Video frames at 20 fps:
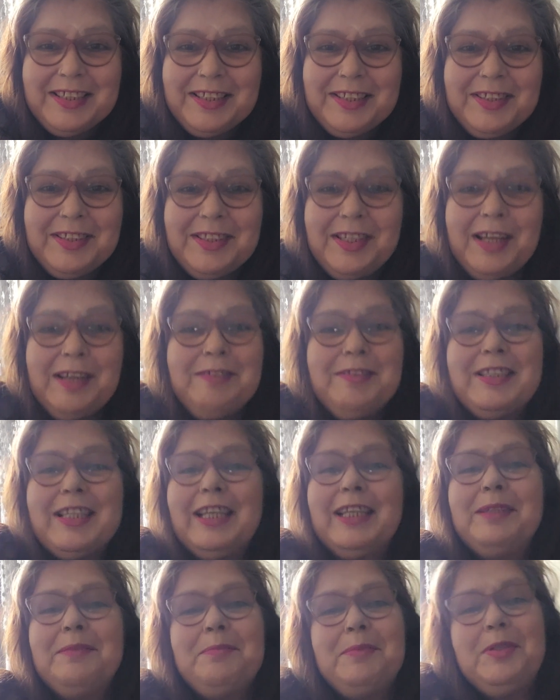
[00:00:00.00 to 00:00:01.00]
no
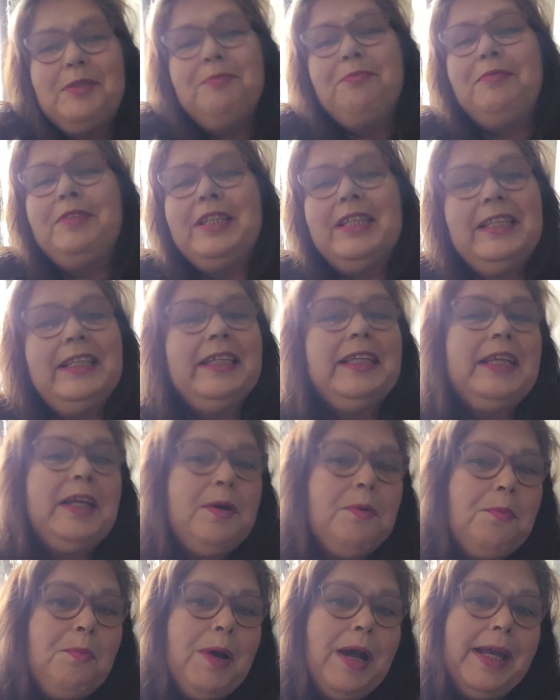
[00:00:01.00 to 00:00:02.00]
time you're really
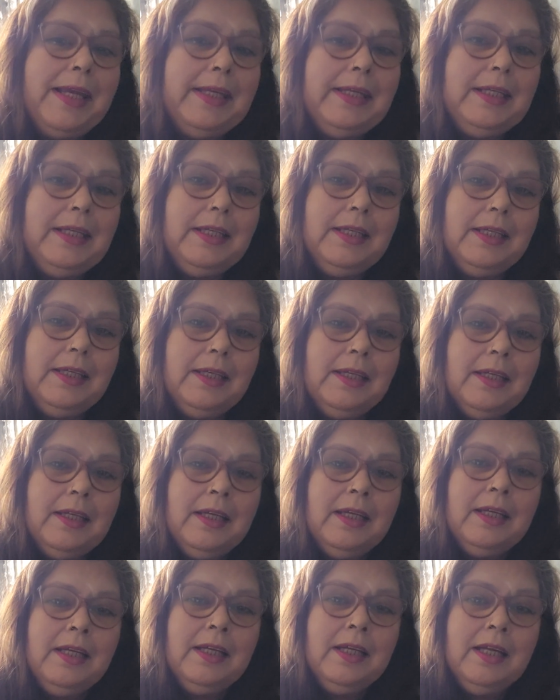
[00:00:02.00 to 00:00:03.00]
awake.
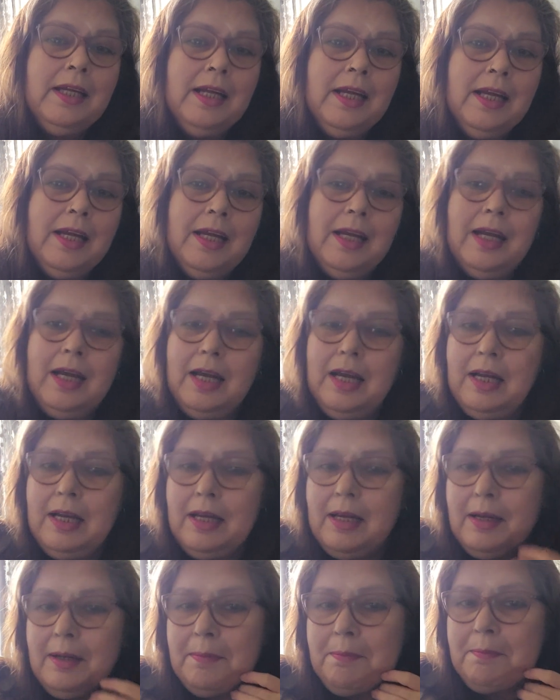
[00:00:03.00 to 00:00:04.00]

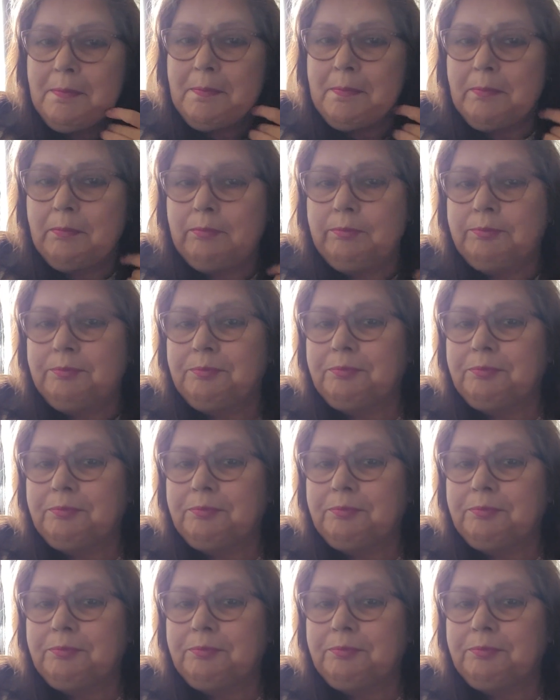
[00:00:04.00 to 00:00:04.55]
Um,